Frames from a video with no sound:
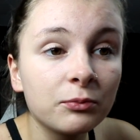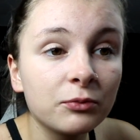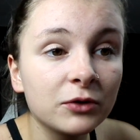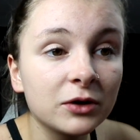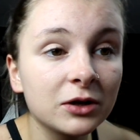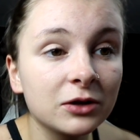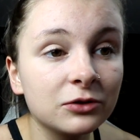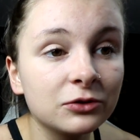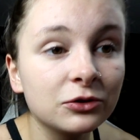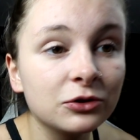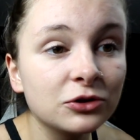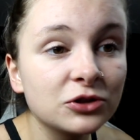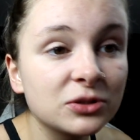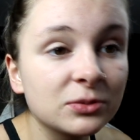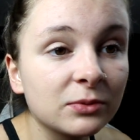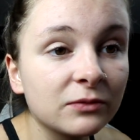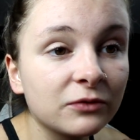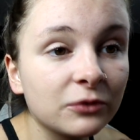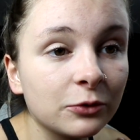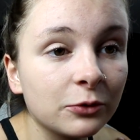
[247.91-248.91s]
Brilliant
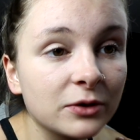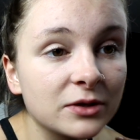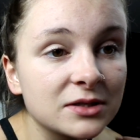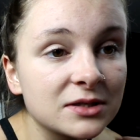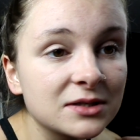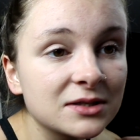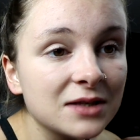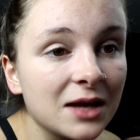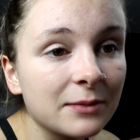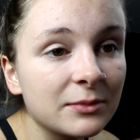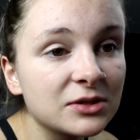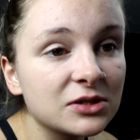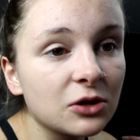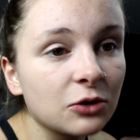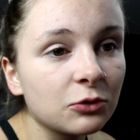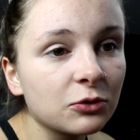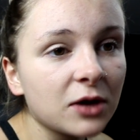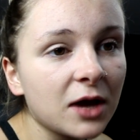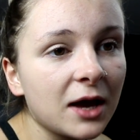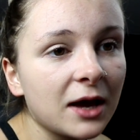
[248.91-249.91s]
YouTube of Lewis and Sam is
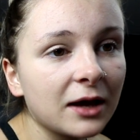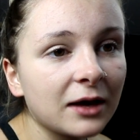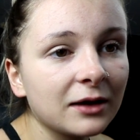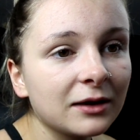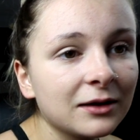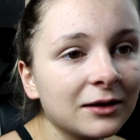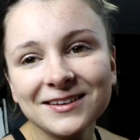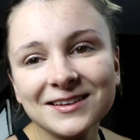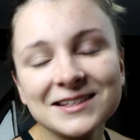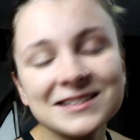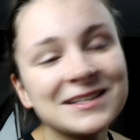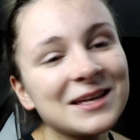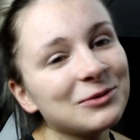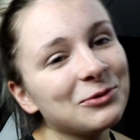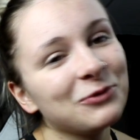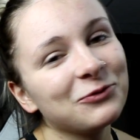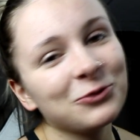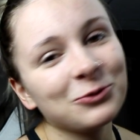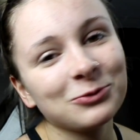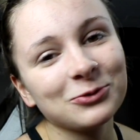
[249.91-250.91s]
okay. Some
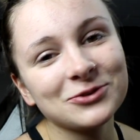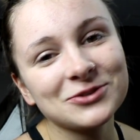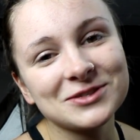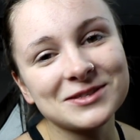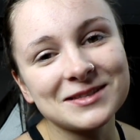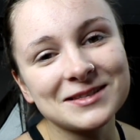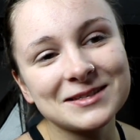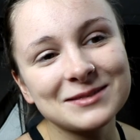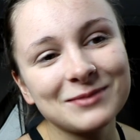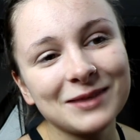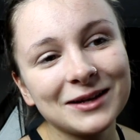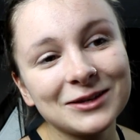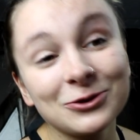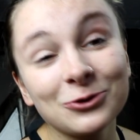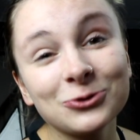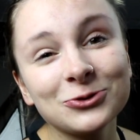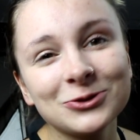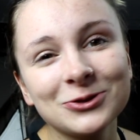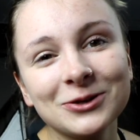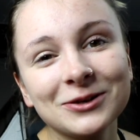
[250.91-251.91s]
of you are watching this, man,
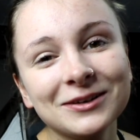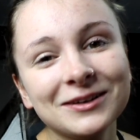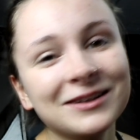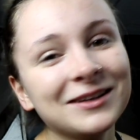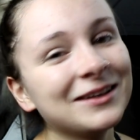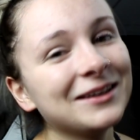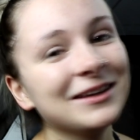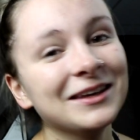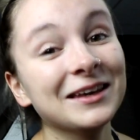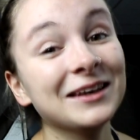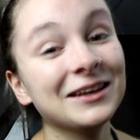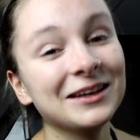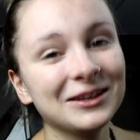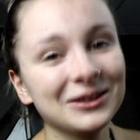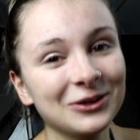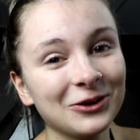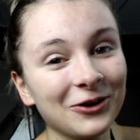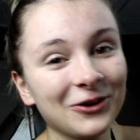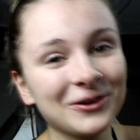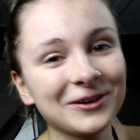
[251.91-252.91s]
you're
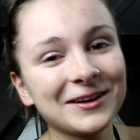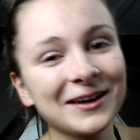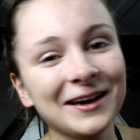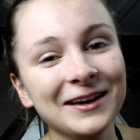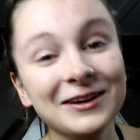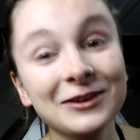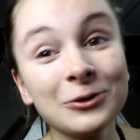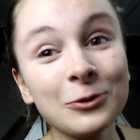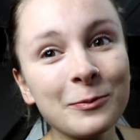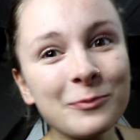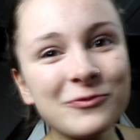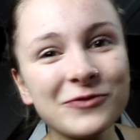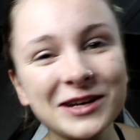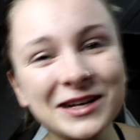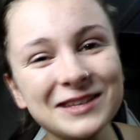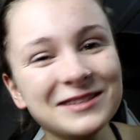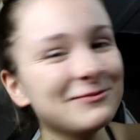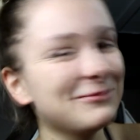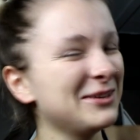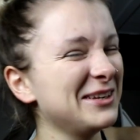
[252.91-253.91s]
okay. You're not
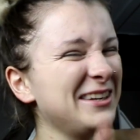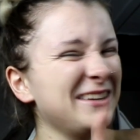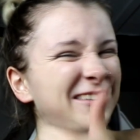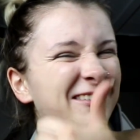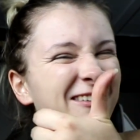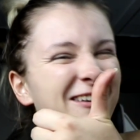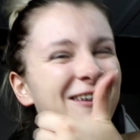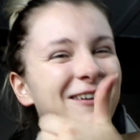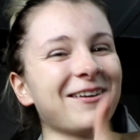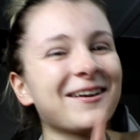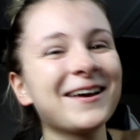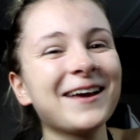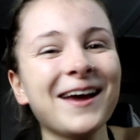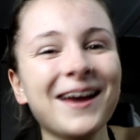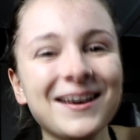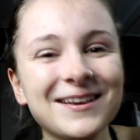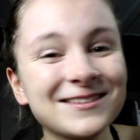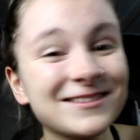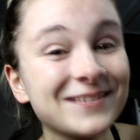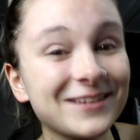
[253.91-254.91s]
brilliant, but you're
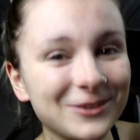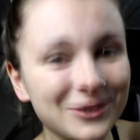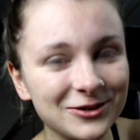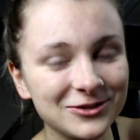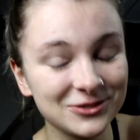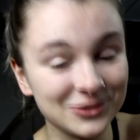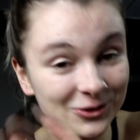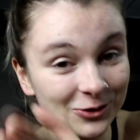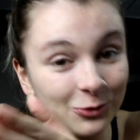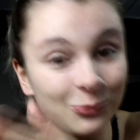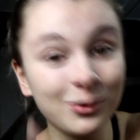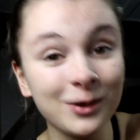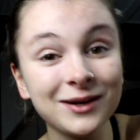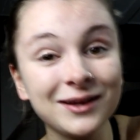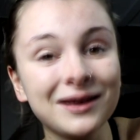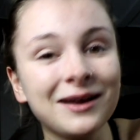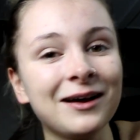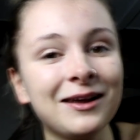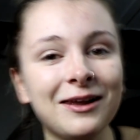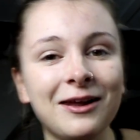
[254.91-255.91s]
okay. So you're
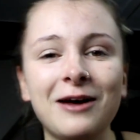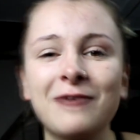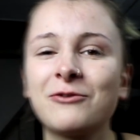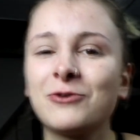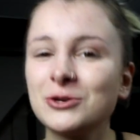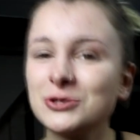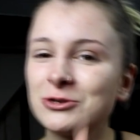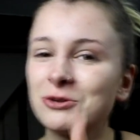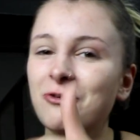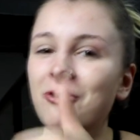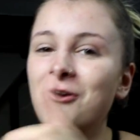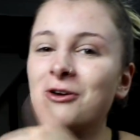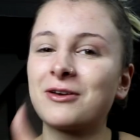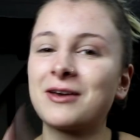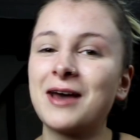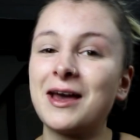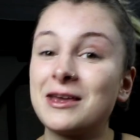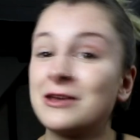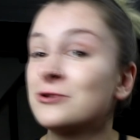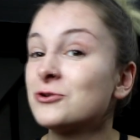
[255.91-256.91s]
winning at life because you're okay.